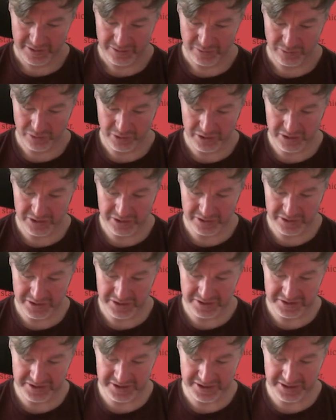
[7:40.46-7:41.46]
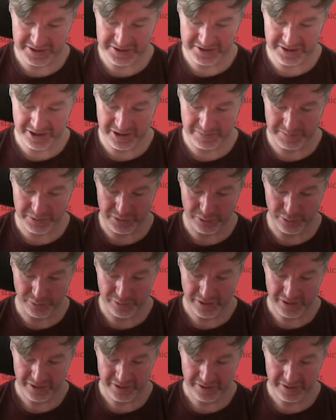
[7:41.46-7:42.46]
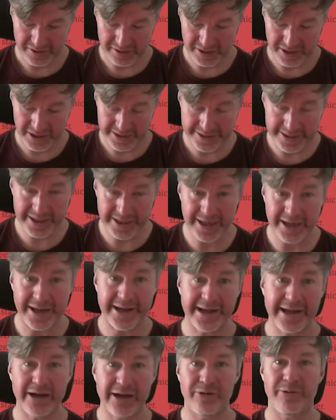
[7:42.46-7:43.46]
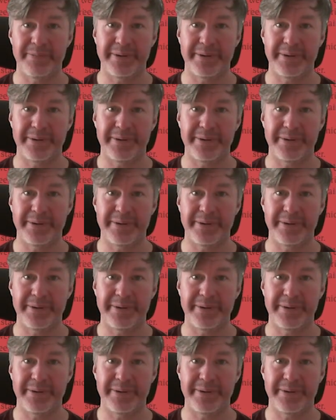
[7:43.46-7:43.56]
What could I use an example? How